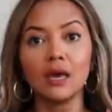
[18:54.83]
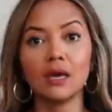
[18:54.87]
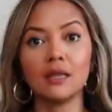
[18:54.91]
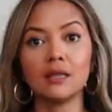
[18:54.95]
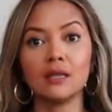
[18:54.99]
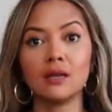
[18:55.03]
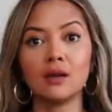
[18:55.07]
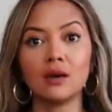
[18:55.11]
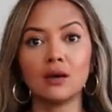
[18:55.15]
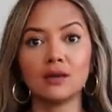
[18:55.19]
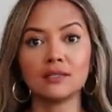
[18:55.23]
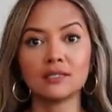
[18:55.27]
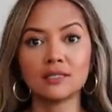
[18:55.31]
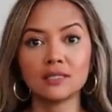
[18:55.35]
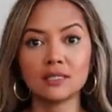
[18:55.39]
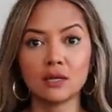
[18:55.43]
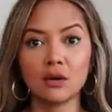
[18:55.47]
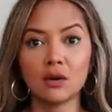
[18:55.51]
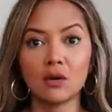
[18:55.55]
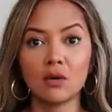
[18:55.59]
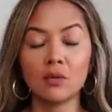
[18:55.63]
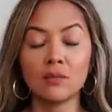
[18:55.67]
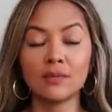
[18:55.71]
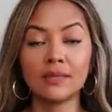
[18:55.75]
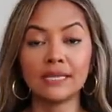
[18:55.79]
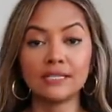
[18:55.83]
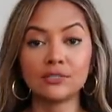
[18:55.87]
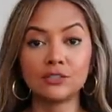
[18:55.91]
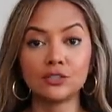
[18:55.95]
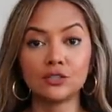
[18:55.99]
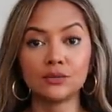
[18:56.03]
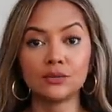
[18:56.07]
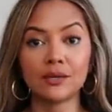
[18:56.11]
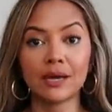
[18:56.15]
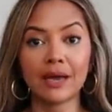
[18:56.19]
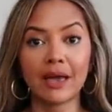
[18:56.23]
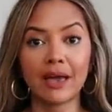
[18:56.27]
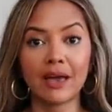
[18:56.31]
And then also they
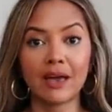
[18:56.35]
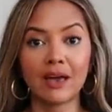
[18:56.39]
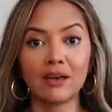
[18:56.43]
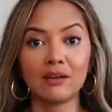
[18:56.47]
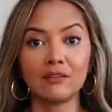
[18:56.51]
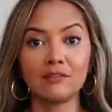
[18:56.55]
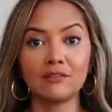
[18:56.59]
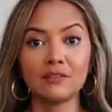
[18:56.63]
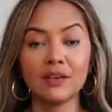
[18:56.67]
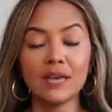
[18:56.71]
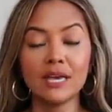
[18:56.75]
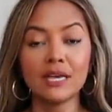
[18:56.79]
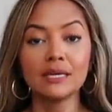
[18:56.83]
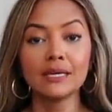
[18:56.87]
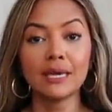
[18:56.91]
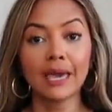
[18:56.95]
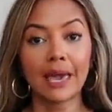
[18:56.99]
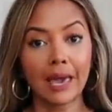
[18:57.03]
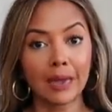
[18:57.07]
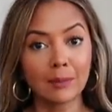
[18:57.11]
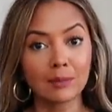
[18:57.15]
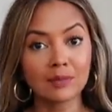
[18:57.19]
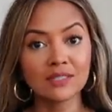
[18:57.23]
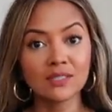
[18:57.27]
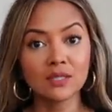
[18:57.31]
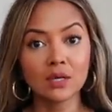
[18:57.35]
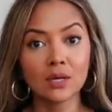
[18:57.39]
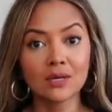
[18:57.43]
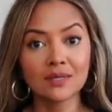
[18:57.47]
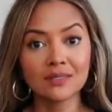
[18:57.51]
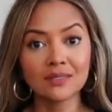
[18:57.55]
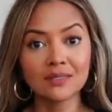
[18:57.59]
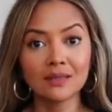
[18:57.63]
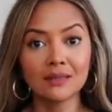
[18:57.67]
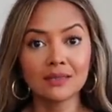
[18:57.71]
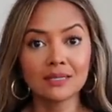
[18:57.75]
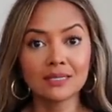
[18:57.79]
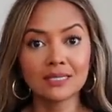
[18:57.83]
do have
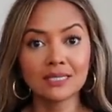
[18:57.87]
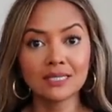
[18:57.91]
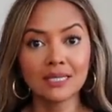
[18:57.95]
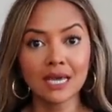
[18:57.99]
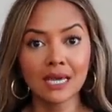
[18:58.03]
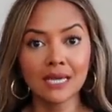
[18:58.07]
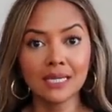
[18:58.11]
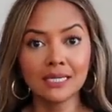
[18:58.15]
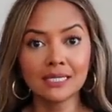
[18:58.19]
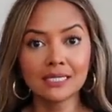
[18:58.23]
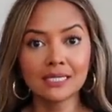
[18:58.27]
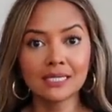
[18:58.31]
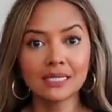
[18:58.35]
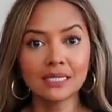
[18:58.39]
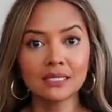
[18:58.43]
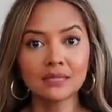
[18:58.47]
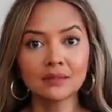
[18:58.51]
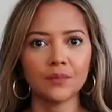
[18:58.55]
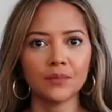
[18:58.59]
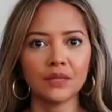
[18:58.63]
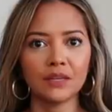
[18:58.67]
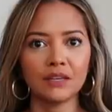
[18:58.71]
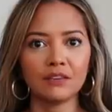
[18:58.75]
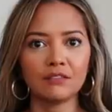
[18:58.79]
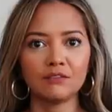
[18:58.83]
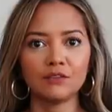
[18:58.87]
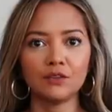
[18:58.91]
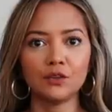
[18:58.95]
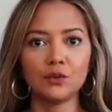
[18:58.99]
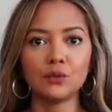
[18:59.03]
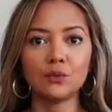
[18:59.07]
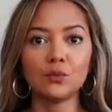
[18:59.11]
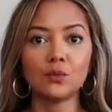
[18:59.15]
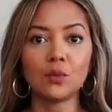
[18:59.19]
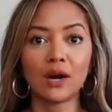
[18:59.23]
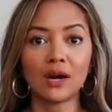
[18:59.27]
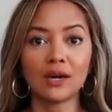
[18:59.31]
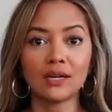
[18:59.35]
camisoles on the site if
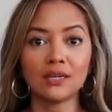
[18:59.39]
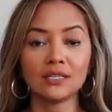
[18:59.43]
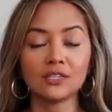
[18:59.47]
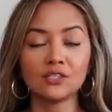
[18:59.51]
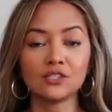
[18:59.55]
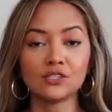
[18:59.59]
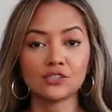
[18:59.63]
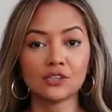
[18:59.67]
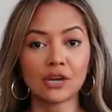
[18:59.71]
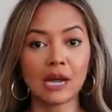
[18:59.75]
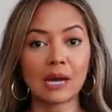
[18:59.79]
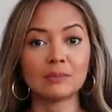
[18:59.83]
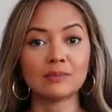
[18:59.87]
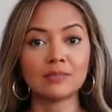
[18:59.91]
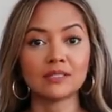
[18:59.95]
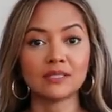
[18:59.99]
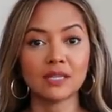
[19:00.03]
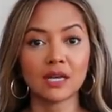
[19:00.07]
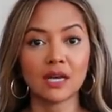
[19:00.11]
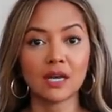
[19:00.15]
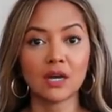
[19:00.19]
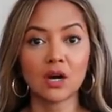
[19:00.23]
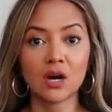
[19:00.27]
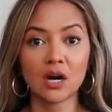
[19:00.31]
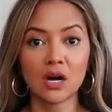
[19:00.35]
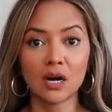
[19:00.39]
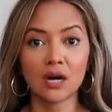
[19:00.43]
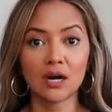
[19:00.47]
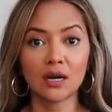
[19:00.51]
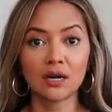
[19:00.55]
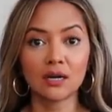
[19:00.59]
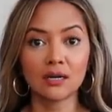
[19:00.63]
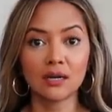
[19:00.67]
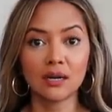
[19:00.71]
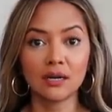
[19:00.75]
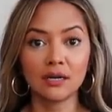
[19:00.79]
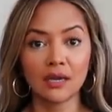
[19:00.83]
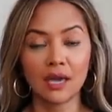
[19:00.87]
you want straps that
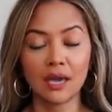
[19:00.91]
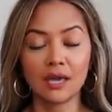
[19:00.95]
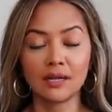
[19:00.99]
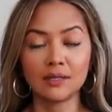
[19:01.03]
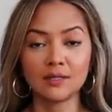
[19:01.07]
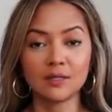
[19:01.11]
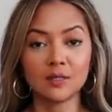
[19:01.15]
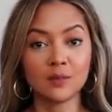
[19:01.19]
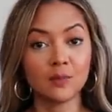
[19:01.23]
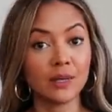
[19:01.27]
are, again,